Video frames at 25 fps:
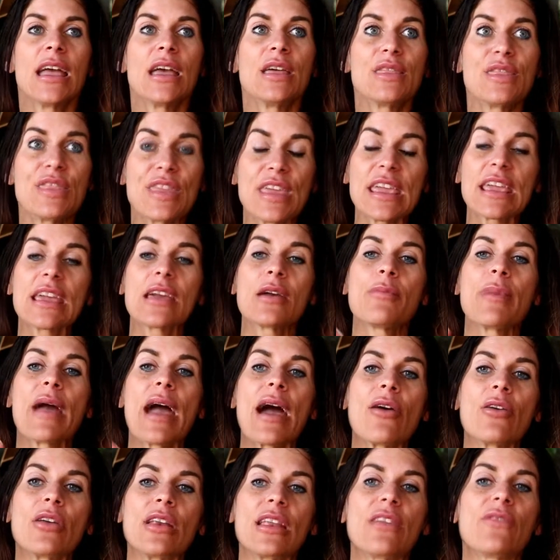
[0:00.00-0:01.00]
Think
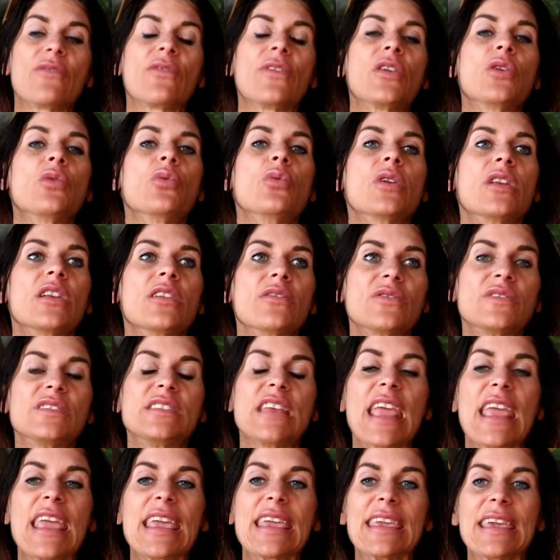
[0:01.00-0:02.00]
about if you would have
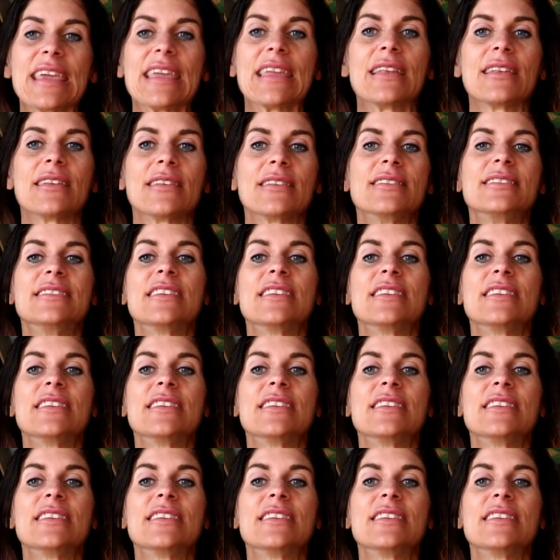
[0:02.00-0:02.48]
taken